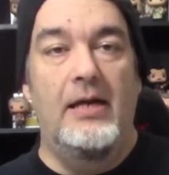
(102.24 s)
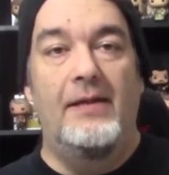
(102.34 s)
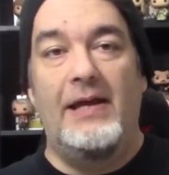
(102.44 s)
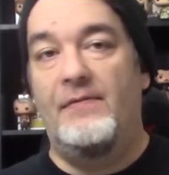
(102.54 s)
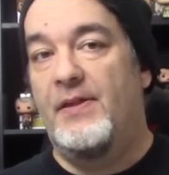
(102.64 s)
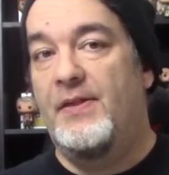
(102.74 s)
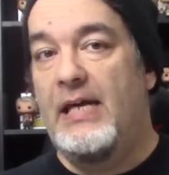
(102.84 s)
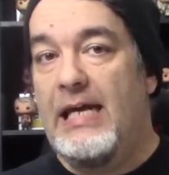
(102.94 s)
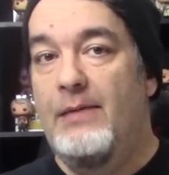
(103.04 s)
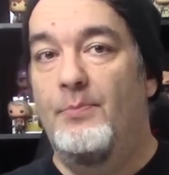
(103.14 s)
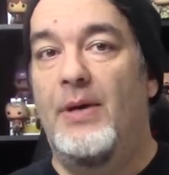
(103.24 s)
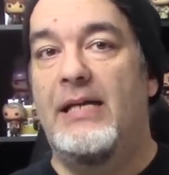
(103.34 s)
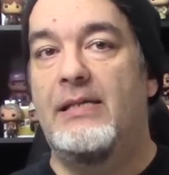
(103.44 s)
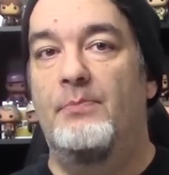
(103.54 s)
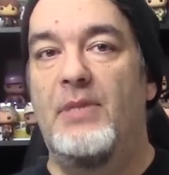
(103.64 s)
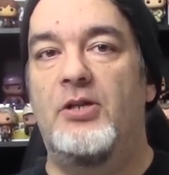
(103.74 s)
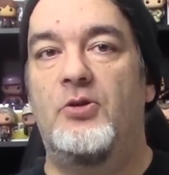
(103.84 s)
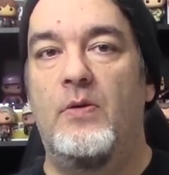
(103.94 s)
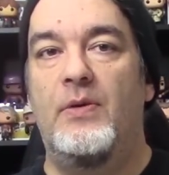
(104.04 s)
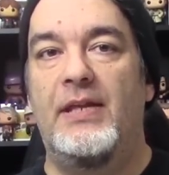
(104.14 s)
They have a theme, but it's a
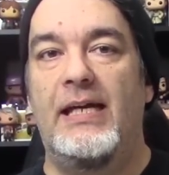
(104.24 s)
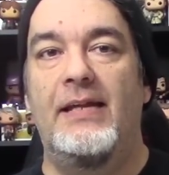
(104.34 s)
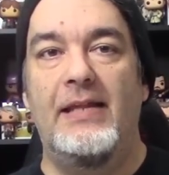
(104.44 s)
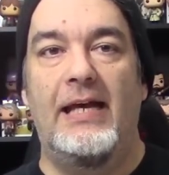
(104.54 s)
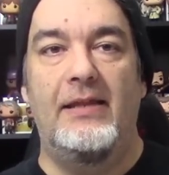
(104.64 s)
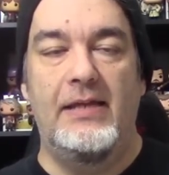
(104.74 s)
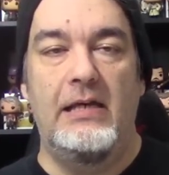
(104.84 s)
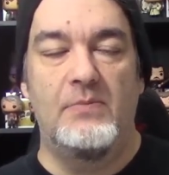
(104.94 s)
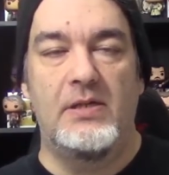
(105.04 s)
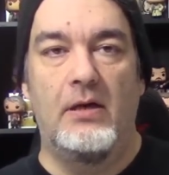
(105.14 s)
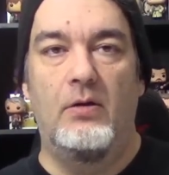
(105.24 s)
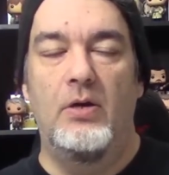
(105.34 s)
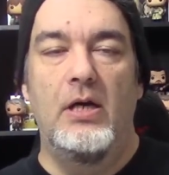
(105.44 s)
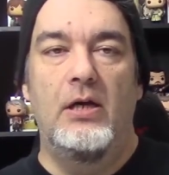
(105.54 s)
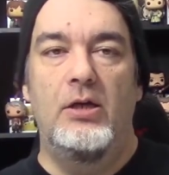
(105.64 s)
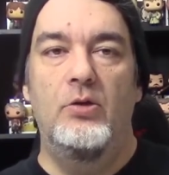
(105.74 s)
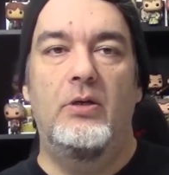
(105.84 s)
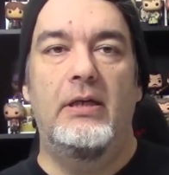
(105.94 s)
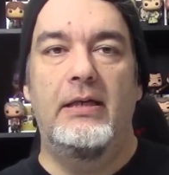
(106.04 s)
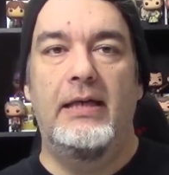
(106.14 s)
mystery within that theme. So you
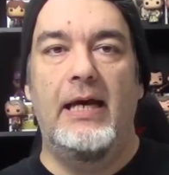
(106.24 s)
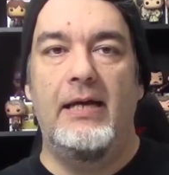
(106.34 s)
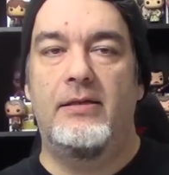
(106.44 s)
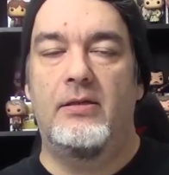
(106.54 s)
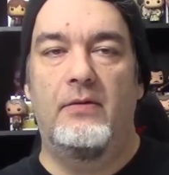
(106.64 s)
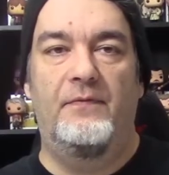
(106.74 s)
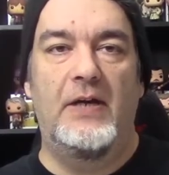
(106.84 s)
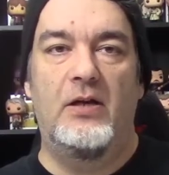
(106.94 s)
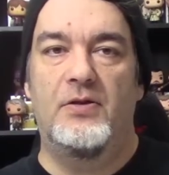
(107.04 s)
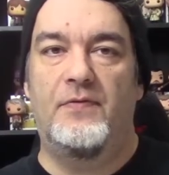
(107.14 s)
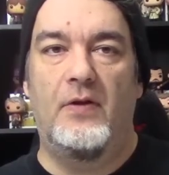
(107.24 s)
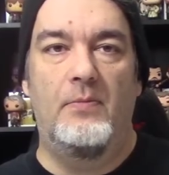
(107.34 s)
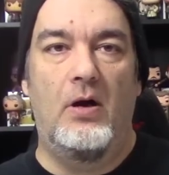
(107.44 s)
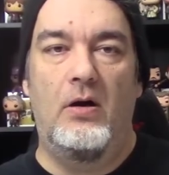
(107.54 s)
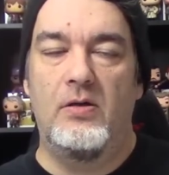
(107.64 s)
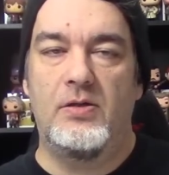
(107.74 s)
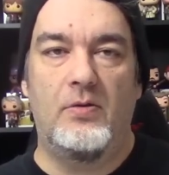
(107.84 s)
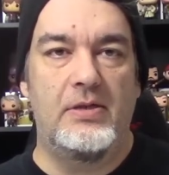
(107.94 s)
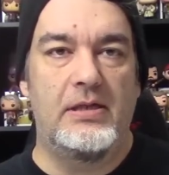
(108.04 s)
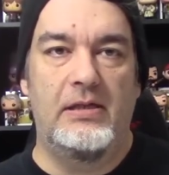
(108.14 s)
could get figures from all
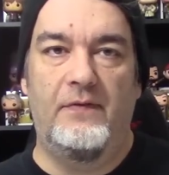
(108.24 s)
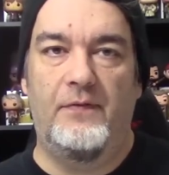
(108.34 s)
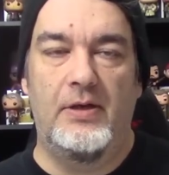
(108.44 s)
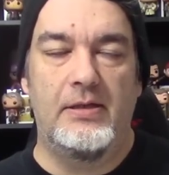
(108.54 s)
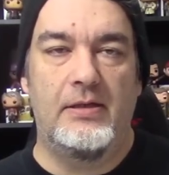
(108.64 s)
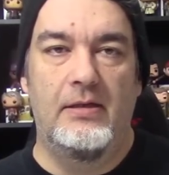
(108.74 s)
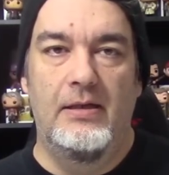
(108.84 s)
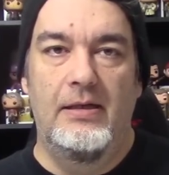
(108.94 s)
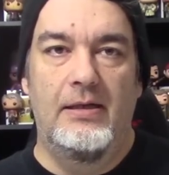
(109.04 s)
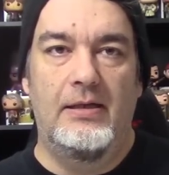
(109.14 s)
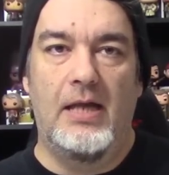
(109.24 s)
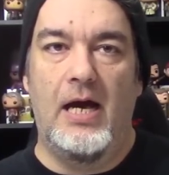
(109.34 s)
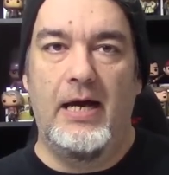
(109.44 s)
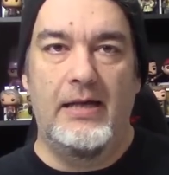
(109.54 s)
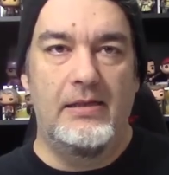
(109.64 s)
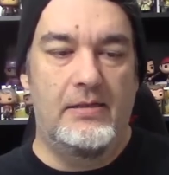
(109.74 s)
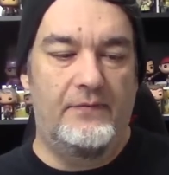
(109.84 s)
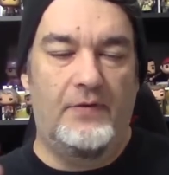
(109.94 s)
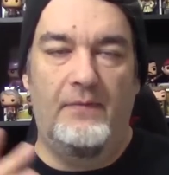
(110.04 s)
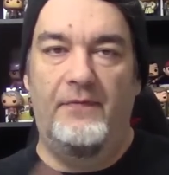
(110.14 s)
sorts of different lines,
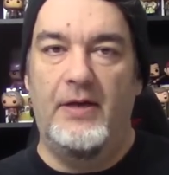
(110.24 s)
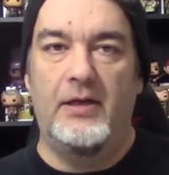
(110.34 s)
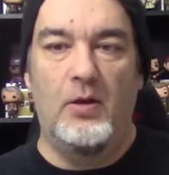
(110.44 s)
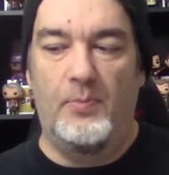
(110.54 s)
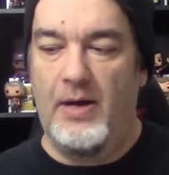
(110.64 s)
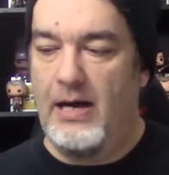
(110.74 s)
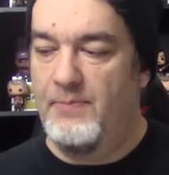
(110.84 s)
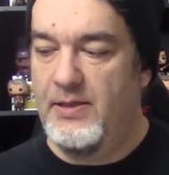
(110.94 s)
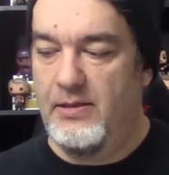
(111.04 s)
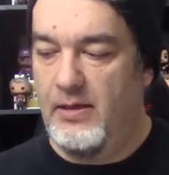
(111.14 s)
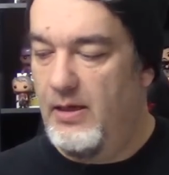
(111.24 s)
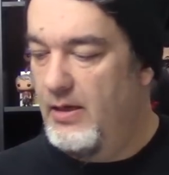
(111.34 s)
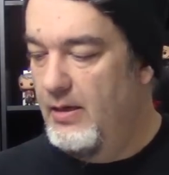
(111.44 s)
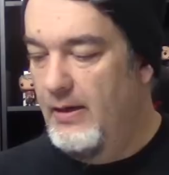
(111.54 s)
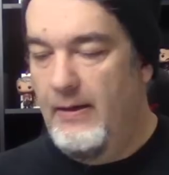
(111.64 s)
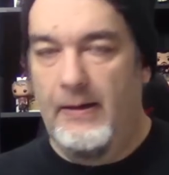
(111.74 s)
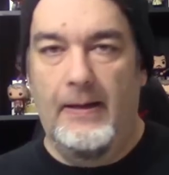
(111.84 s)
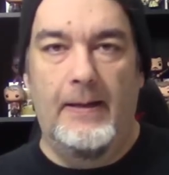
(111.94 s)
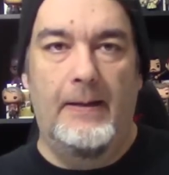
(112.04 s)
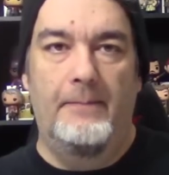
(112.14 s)
from Funko Pops to
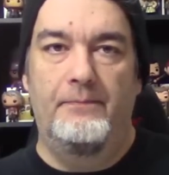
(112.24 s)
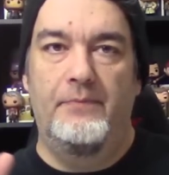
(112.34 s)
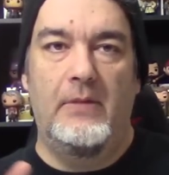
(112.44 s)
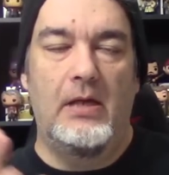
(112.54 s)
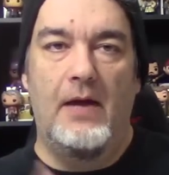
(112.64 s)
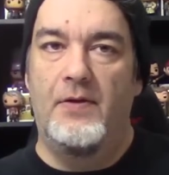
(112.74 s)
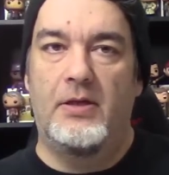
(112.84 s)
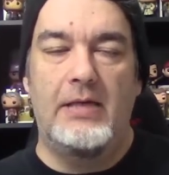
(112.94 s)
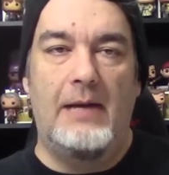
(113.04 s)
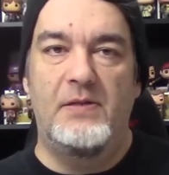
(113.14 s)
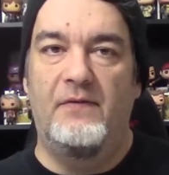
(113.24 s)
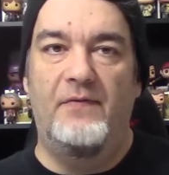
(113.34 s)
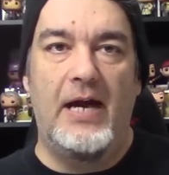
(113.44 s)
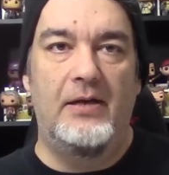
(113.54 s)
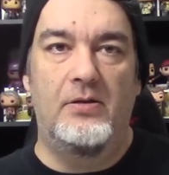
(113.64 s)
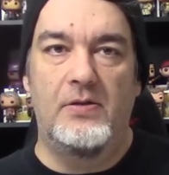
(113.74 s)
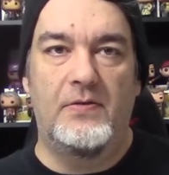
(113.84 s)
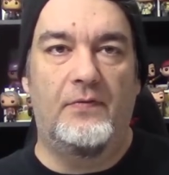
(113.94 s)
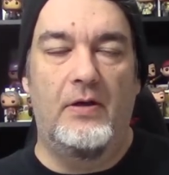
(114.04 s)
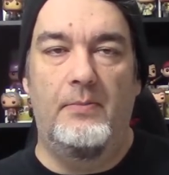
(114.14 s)
um, other types of vinyls.
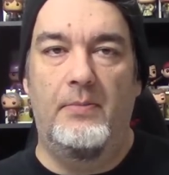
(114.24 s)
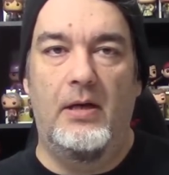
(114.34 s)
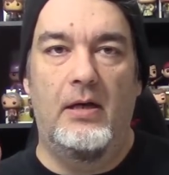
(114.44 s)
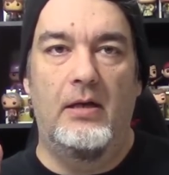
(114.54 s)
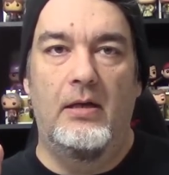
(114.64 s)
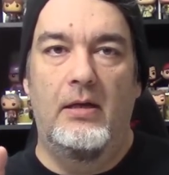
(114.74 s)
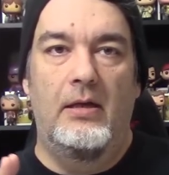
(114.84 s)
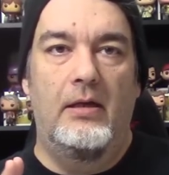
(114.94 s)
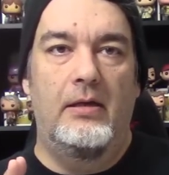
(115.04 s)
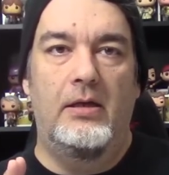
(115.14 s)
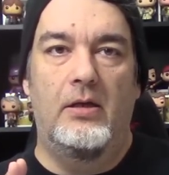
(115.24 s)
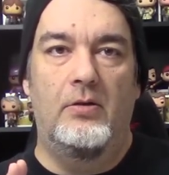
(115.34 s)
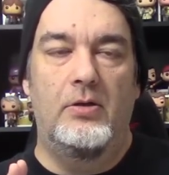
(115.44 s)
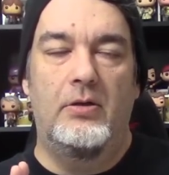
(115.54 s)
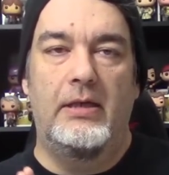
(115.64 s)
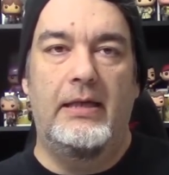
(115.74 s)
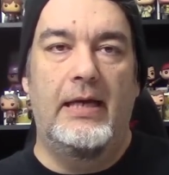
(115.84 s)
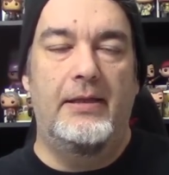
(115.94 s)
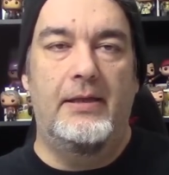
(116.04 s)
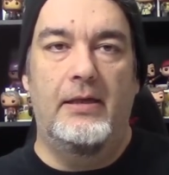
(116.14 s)
From uh, you know, you could
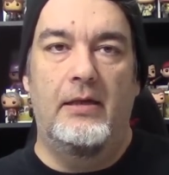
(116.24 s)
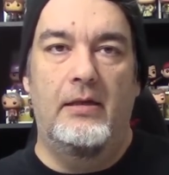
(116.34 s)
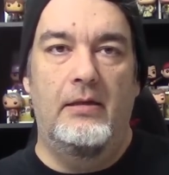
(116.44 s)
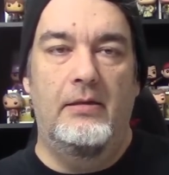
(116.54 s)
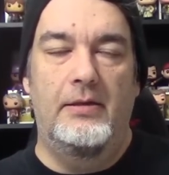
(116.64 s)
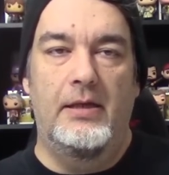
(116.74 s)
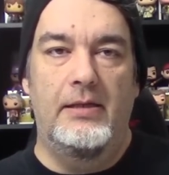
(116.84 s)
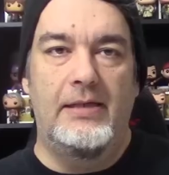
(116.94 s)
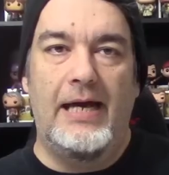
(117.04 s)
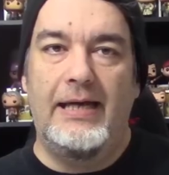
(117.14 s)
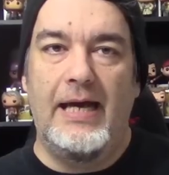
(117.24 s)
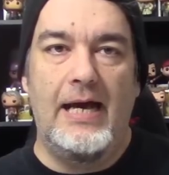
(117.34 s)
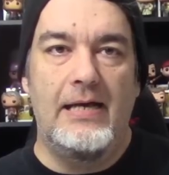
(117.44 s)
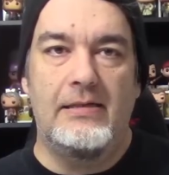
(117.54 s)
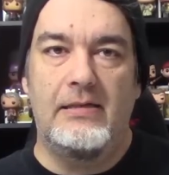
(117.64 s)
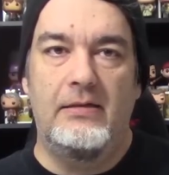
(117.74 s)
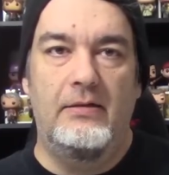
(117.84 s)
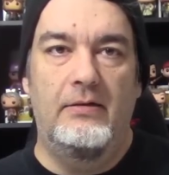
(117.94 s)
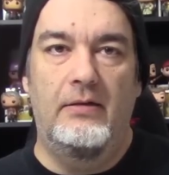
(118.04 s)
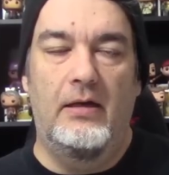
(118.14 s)
get the the diecast
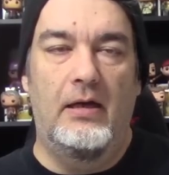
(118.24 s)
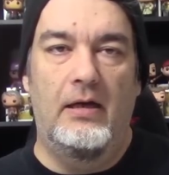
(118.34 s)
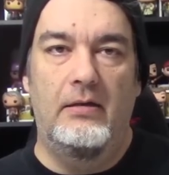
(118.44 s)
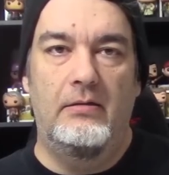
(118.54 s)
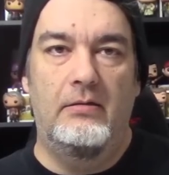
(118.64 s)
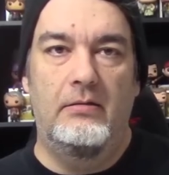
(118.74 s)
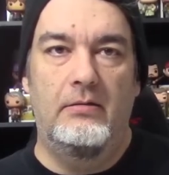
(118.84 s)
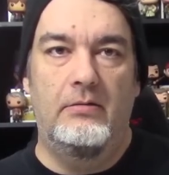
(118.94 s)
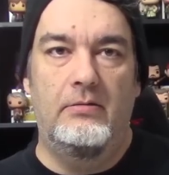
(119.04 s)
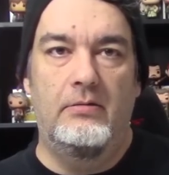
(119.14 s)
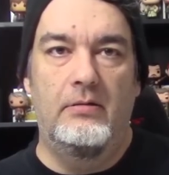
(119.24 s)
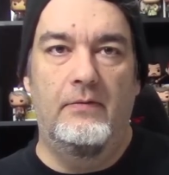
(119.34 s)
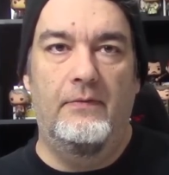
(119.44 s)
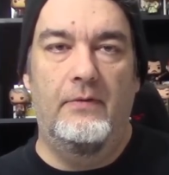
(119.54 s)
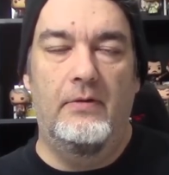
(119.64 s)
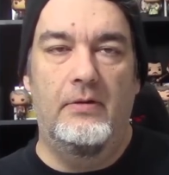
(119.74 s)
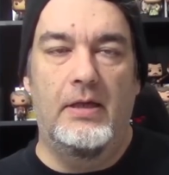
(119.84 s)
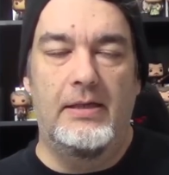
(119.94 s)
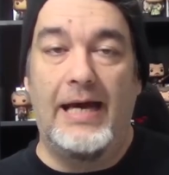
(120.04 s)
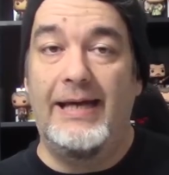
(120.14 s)
uh,
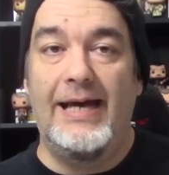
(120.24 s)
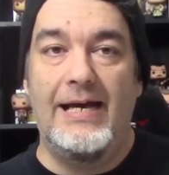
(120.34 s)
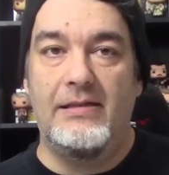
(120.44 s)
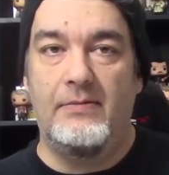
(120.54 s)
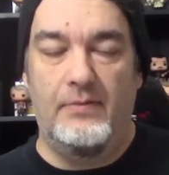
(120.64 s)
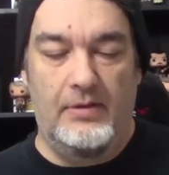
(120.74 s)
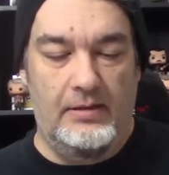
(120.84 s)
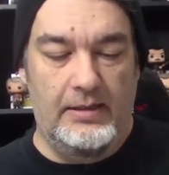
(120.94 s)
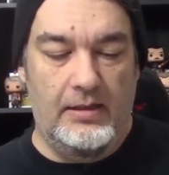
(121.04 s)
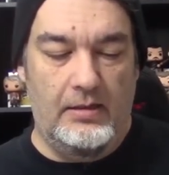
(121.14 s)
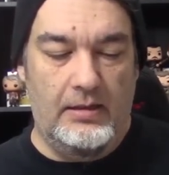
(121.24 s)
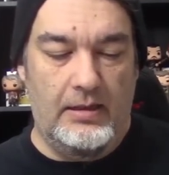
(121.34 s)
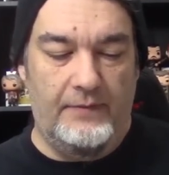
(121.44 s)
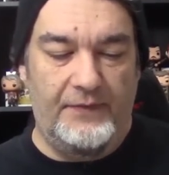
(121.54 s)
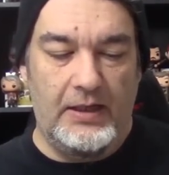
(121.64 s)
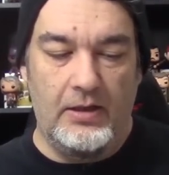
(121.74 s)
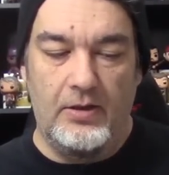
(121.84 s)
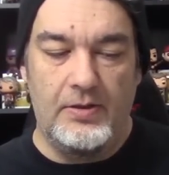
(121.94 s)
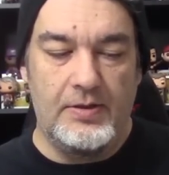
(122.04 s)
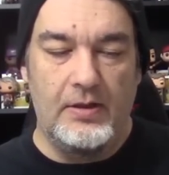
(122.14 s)
the diecast little uh, figures.